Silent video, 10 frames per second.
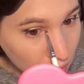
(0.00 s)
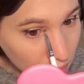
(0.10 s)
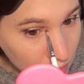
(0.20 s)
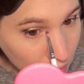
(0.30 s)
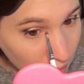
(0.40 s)

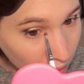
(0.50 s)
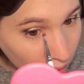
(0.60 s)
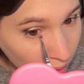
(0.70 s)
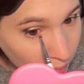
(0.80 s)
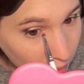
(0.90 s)
So yeah,
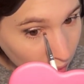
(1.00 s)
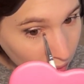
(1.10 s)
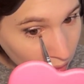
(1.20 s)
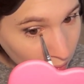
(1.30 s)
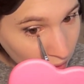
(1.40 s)
I'm not
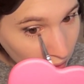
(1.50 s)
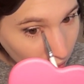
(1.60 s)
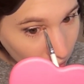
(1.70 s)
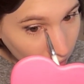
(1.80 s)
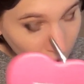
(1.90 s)
going to be
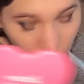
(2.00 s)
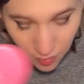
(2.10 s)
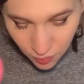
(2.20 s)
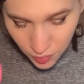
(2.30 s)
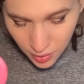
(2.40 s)
getting, I
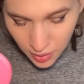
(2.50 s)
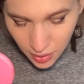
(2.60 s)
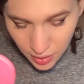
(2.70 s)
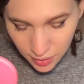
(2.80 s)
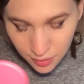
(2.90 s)
don't really
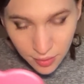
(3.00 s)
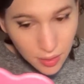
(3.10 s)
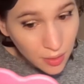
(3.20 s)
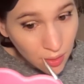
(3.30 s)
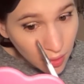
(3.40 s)
like
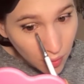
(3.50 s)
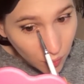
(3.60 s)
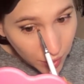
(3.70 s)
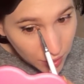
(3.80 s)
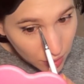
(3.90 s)

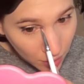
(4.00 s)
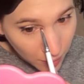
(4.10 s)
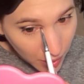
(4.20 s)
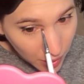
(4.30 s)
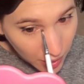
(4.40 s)
want to talk
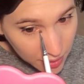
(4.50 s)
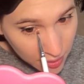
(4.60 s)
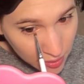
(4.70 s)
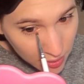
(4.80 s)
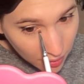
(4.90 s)
about Liz
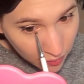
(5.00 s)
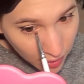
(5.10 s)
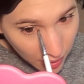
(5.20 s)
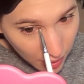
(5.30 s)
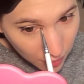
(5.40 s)
and stuff
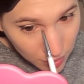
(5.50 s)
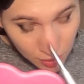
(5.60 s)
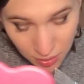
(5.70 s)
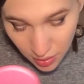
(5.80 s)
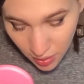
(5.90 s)
right now. It's
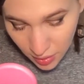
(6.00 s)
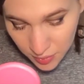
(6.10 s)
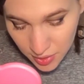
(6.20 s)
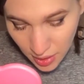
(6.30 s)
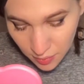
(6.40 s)
just going to
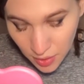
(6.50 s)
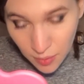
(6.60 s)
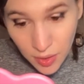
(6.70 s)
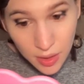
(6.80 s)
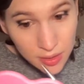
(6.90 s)
upset me
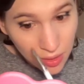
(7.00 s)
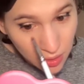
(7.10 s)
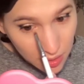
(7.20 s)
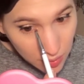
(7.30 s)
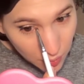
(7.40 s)
because at
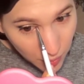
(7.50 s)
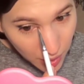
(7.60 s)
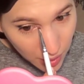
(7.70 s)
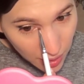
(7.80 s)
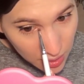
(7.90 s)
this
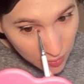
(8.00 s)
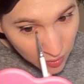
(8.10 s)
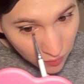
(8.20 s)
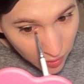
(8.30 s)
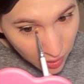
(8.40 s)
point it's
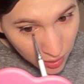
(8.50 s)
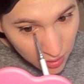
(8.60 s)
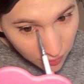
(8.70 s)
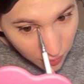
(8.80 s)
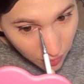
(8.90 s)
been very
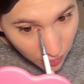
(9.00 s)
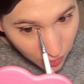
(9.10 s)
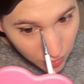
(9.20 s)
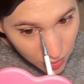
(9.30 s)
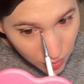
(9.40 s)

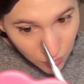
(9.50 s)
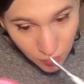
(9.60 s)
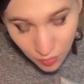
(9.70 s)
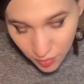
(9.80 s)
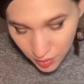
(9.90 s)
difficult
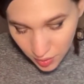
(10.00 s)
to